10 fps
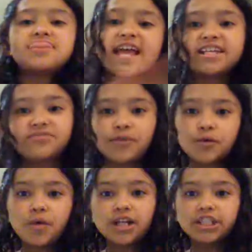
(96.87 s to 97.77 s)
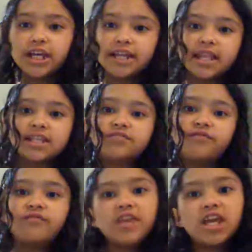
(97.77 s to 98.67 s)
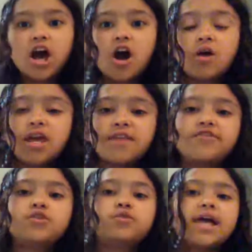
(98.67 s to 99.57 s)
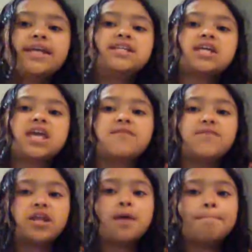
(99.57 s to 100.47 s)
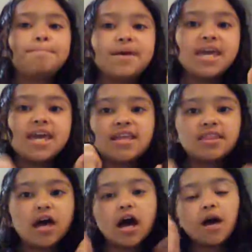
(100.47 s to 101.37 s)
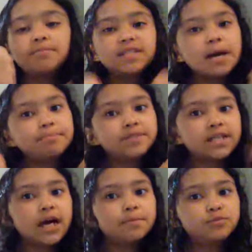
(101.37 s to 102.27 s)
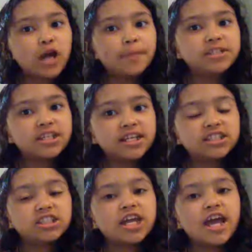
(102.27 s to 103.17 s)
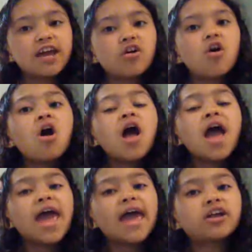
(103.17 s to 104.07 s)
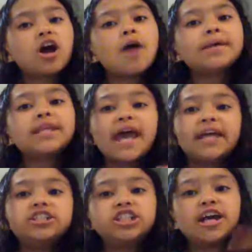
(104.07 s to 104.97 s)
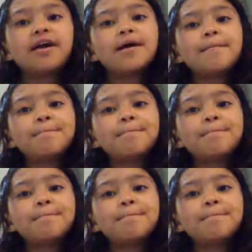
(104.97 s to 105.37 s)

Thanks for watching this video. If you liked it, give it a big thumbs up, subscribe to this channel, and comment and share.